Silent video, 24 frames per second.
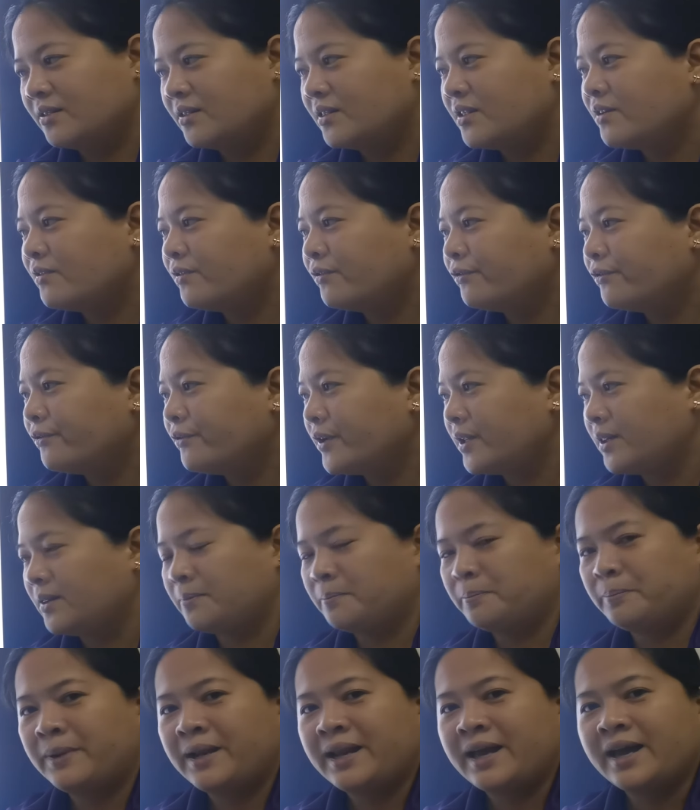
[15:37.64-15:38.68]

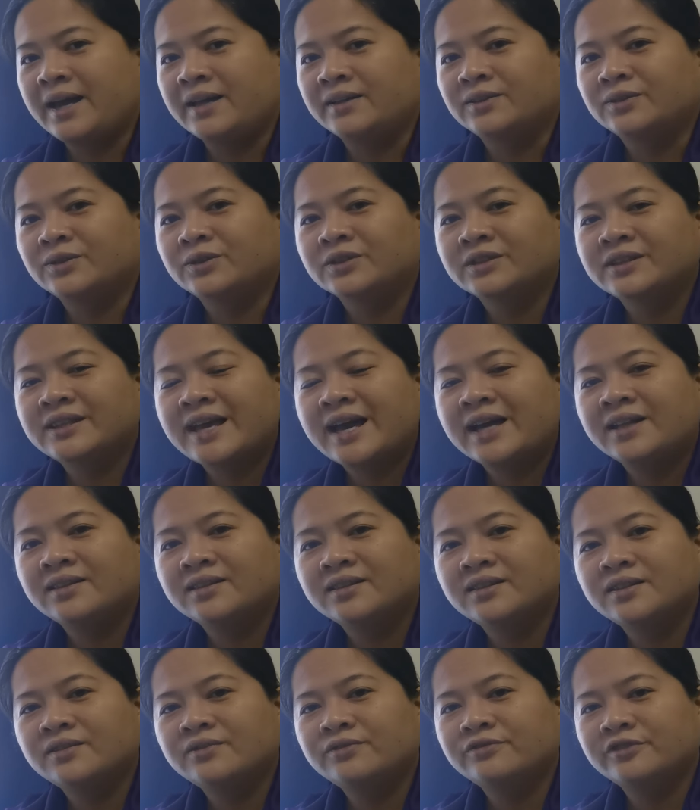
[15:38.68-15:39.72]
different plant or
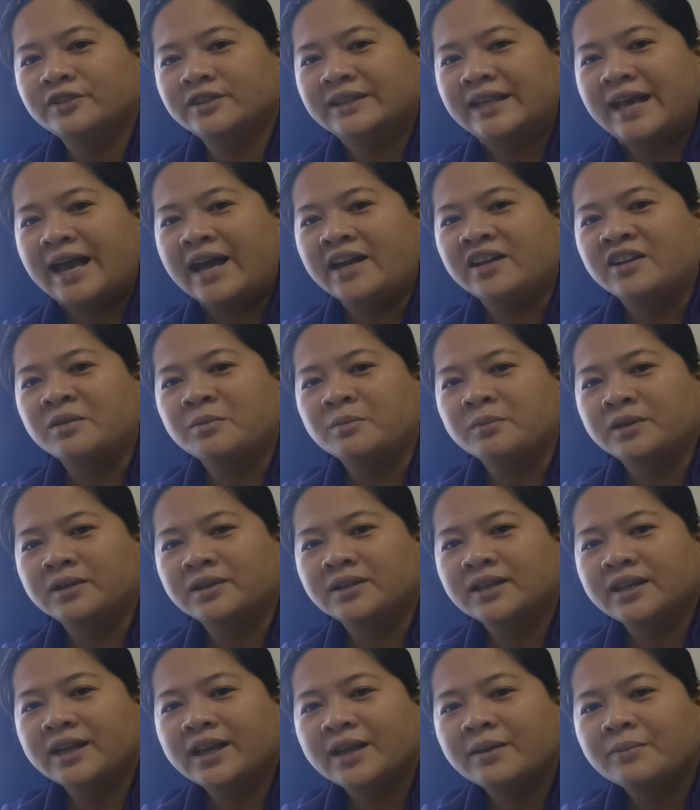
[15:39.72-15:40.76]
that different
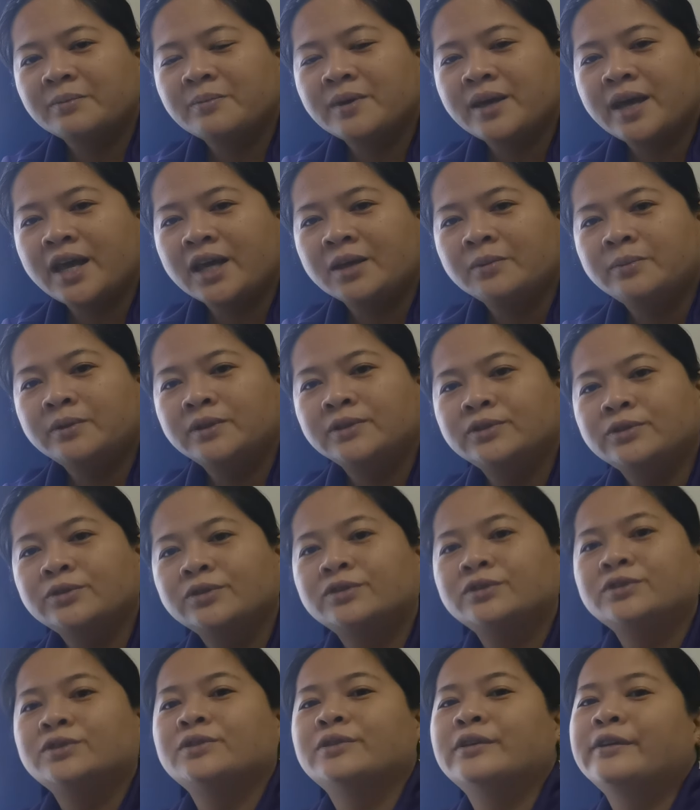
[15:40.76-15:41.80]
animal can be able to
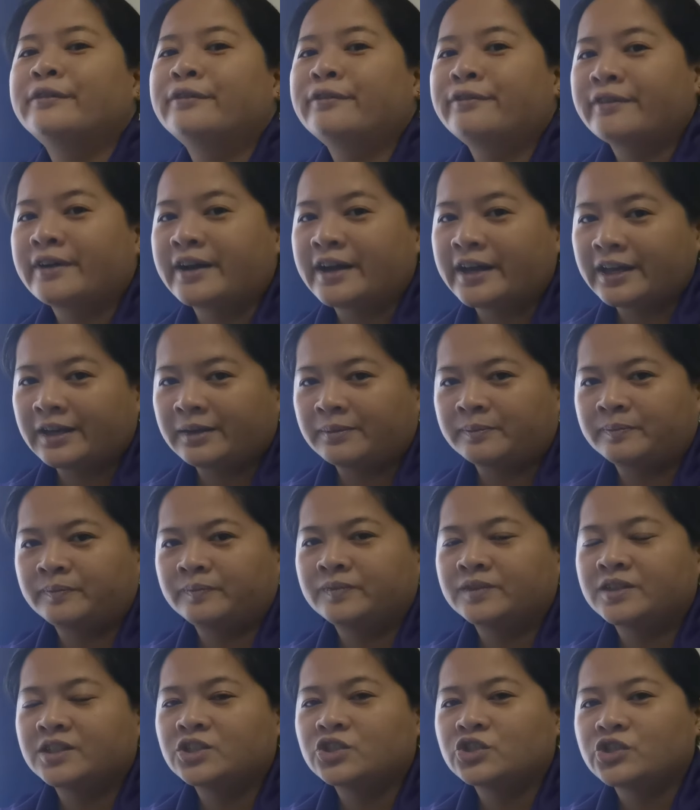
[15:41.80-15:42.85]
survive
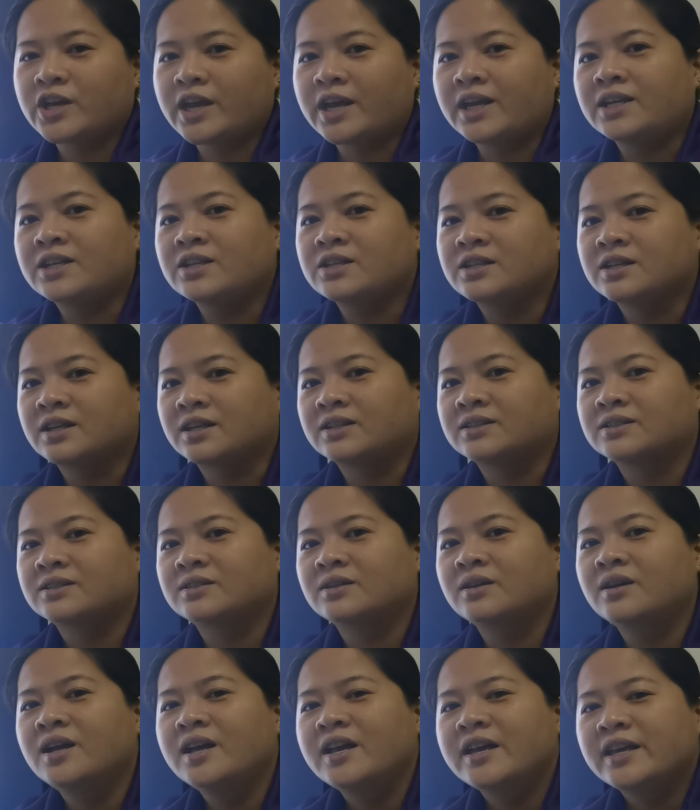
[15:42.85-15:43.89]
the changes.
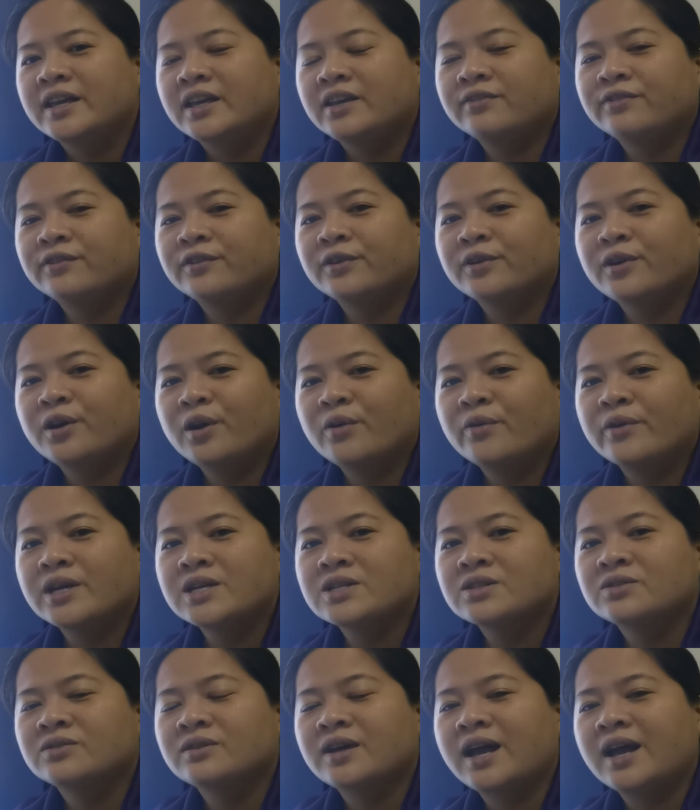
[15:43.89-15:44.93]
No, if you're
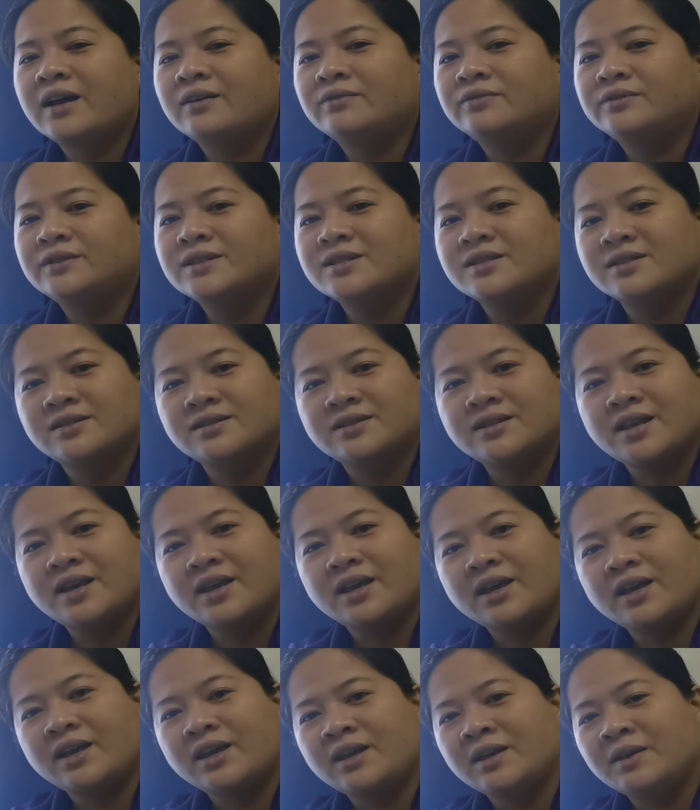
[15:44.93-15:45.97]
going to have the
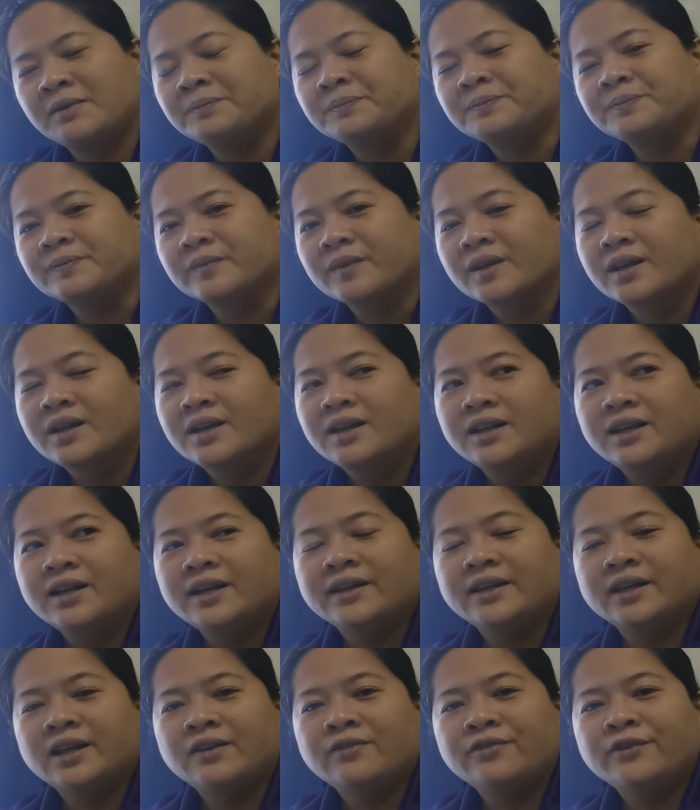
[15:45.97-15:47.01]
same,
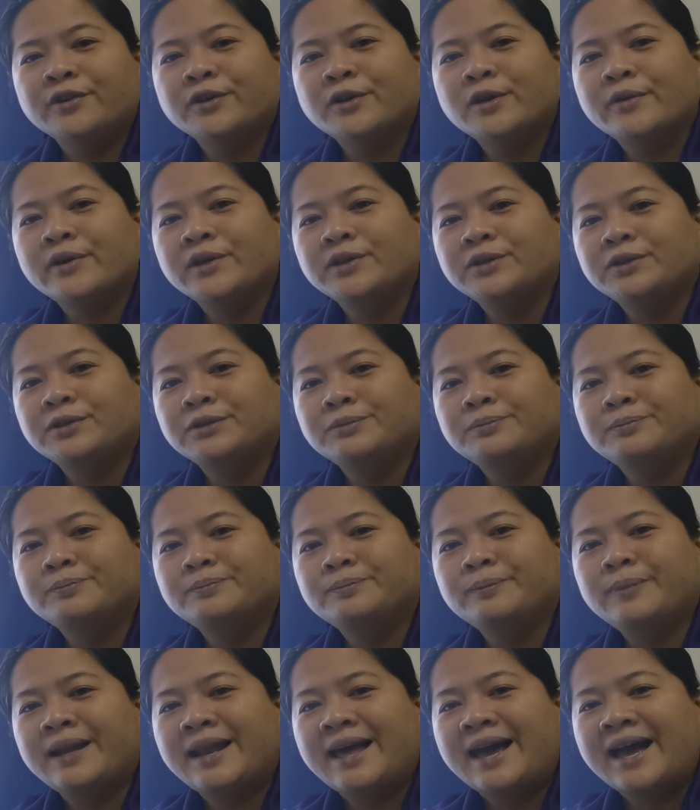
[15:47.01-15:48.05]
like if you're going to
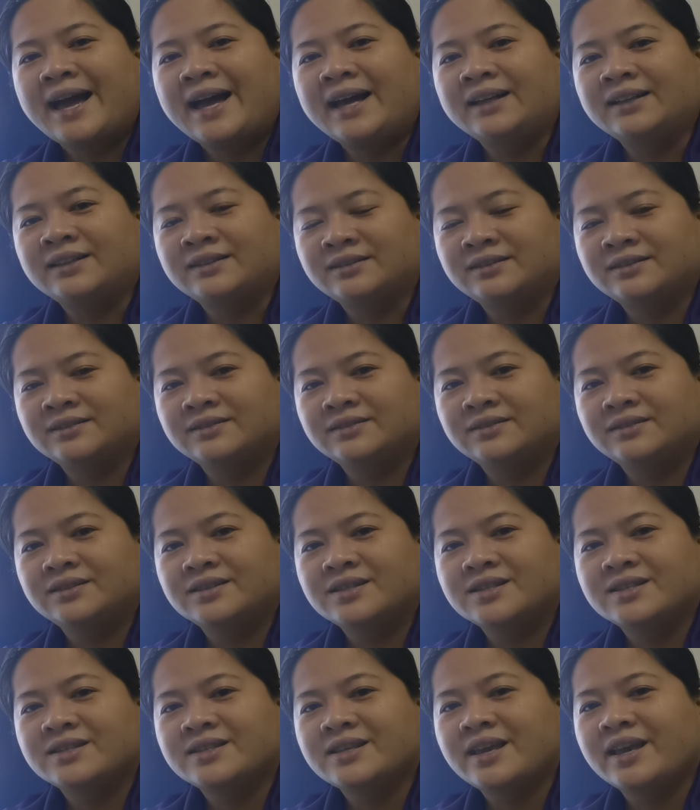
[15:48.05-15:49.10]
plant
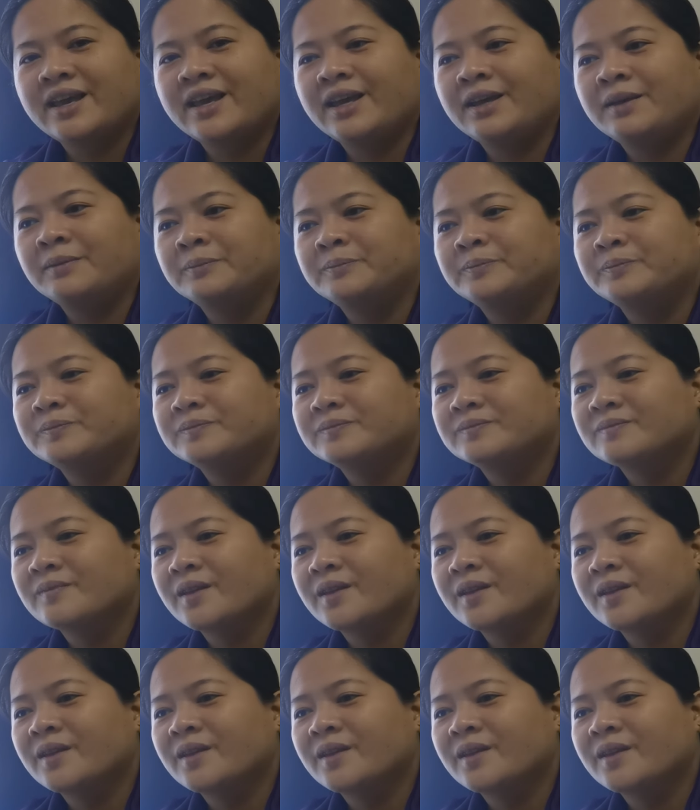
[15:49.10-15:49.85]
same